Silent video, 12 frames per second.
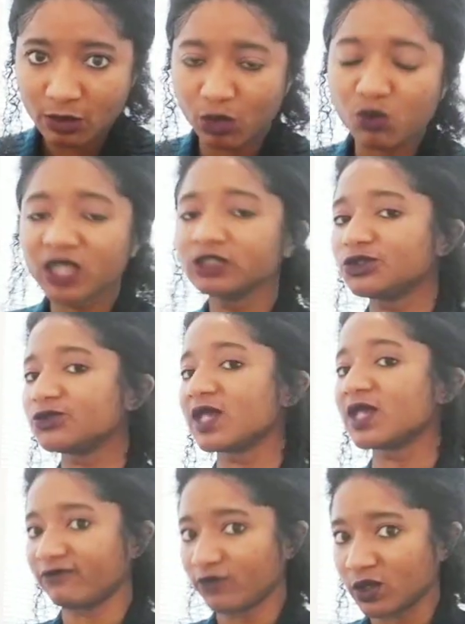But what do
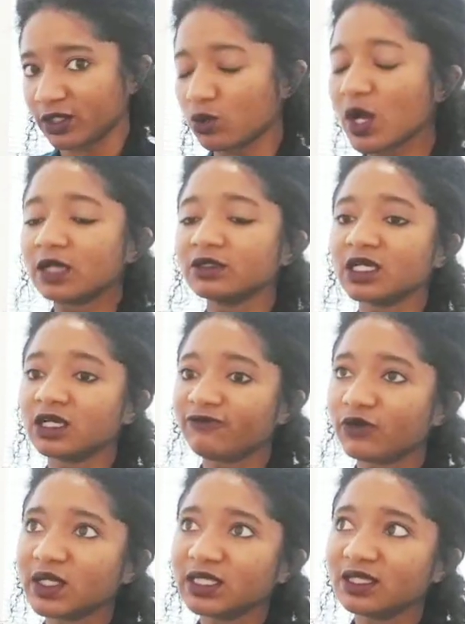they avoid? Well, they
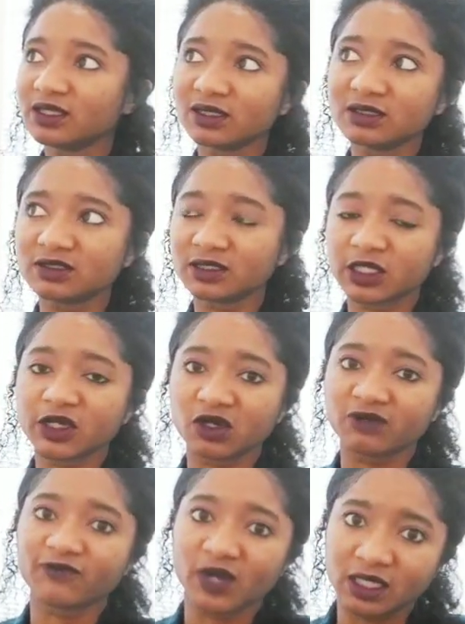avoid the things that they
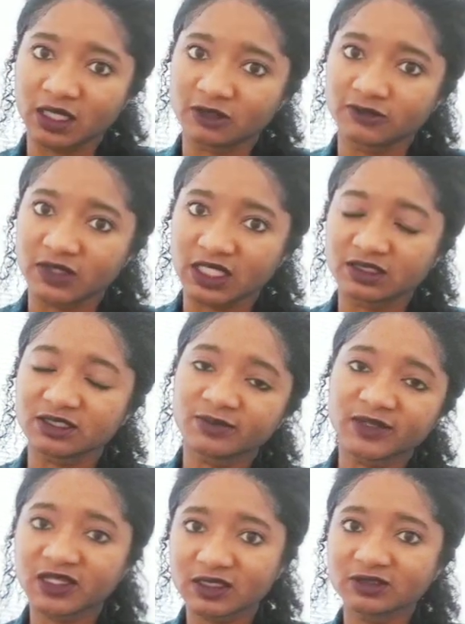are afraid of. And
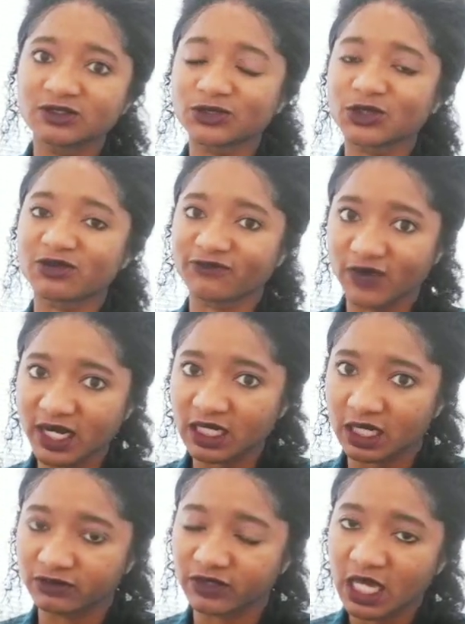some of the things that they're afraid
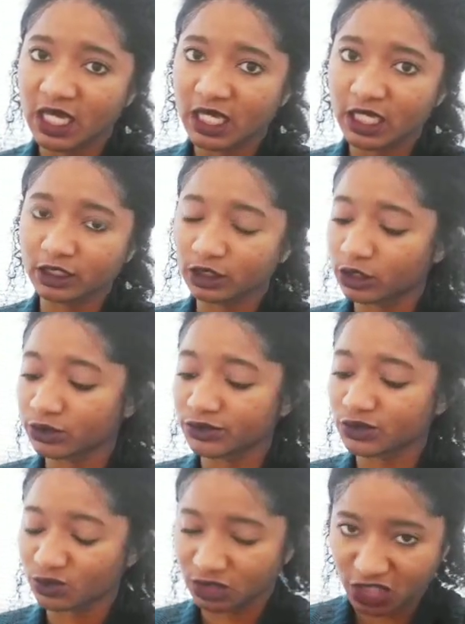of
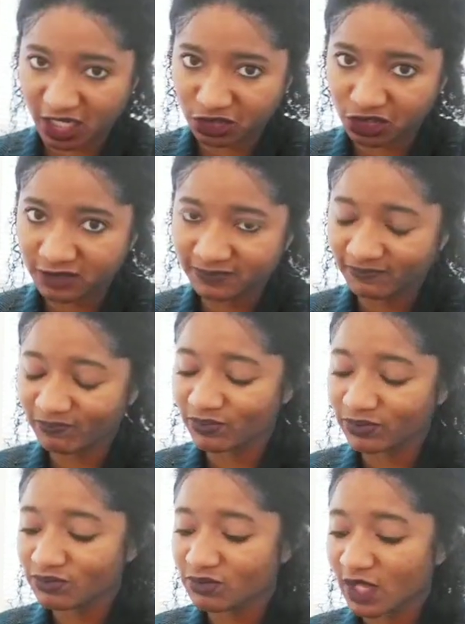includes rejection,
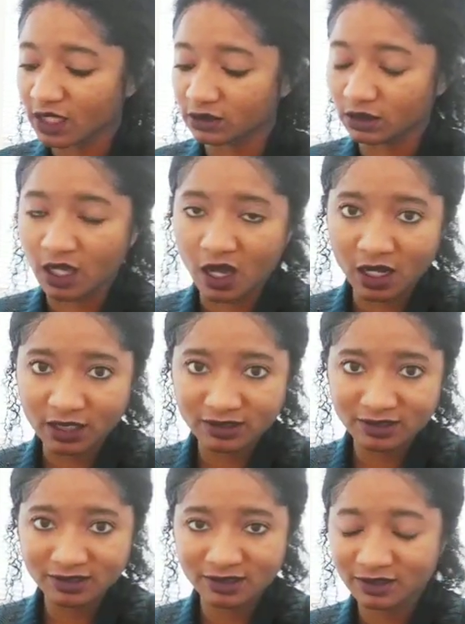
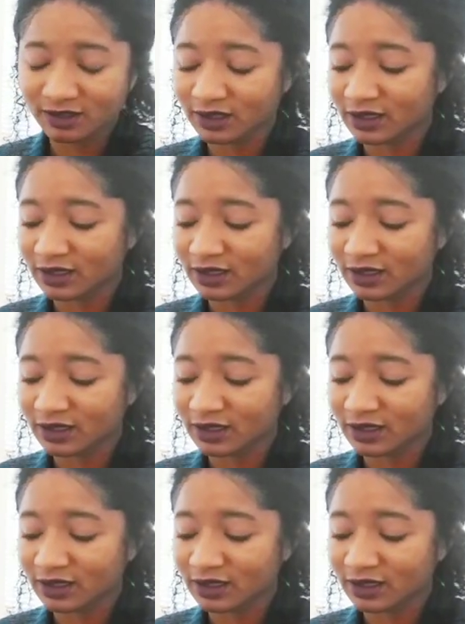loss,